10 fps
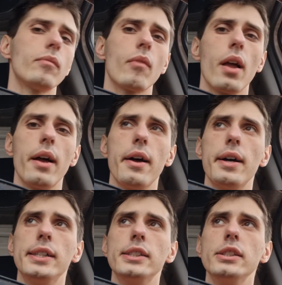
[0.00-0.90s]

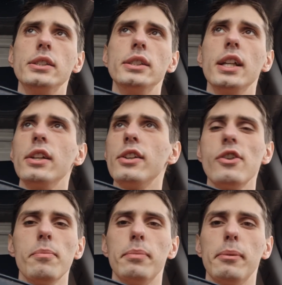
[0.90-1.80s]
and the
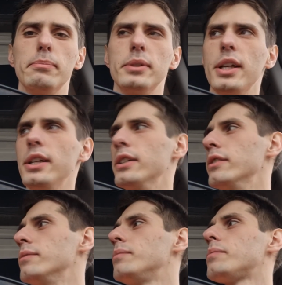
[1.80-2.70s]
job popped in
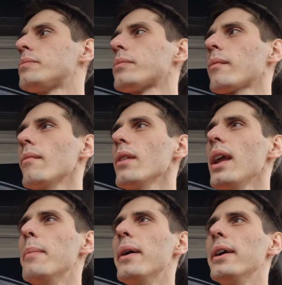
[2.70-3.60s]

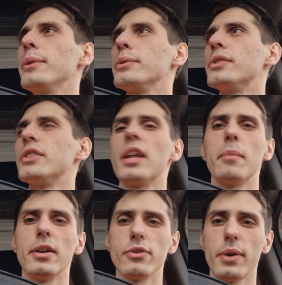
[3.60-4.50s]
about 10
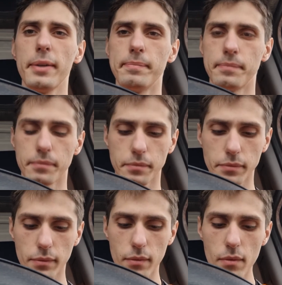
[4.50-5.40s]
miles away,
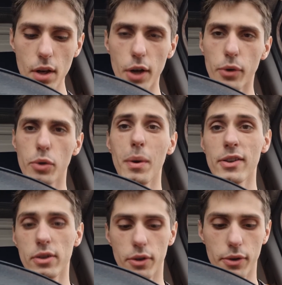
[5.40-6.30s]
going to
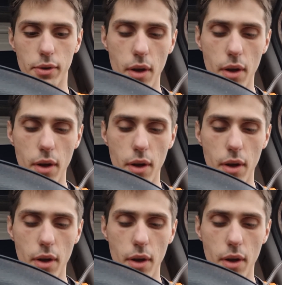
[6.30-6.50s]
Luton,